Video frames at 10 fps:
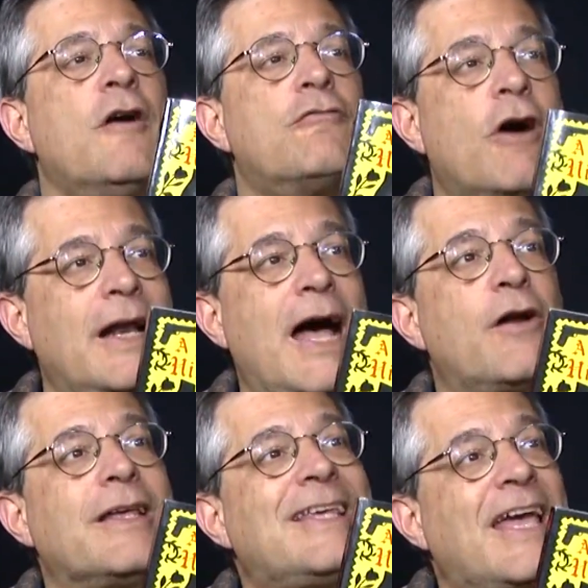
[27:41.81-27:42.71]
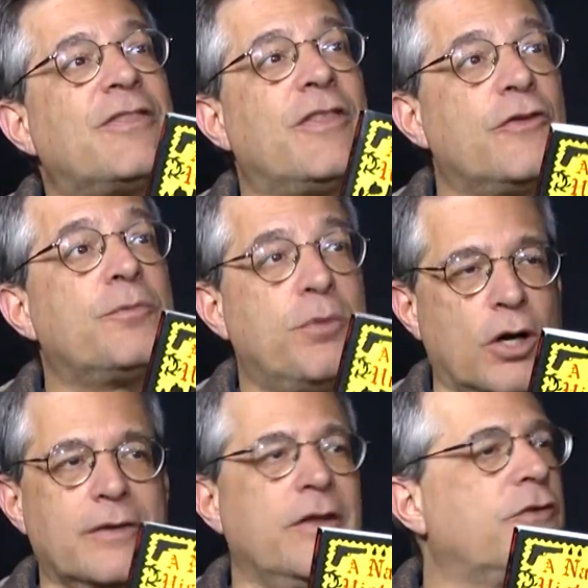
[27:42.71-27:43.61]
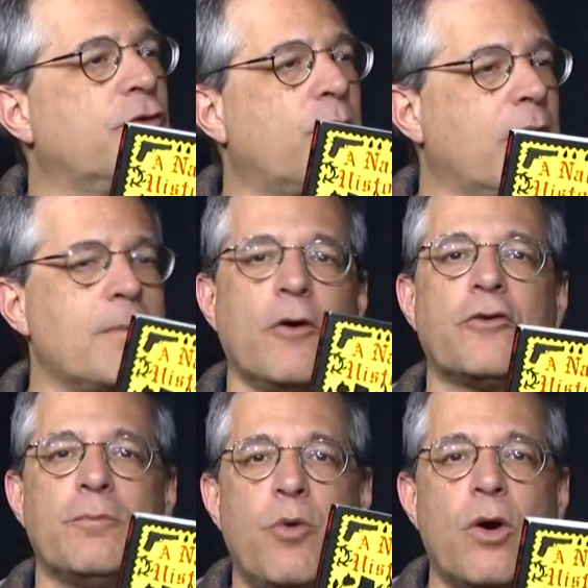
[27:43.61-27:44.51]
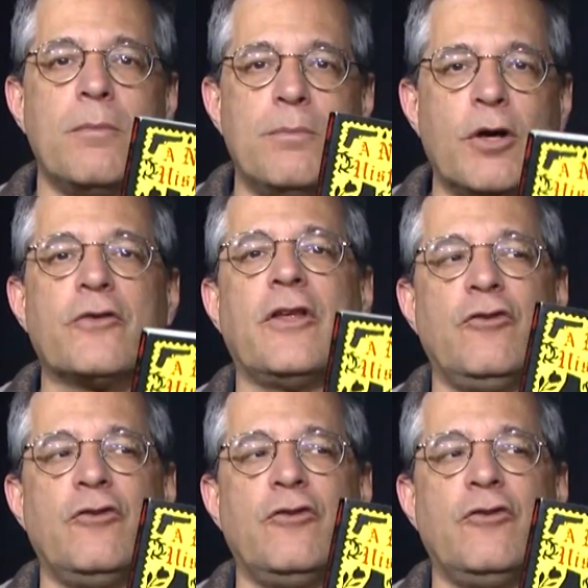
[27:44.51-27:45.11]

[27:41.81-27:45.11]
Run out and get this book. This is one of the most important books that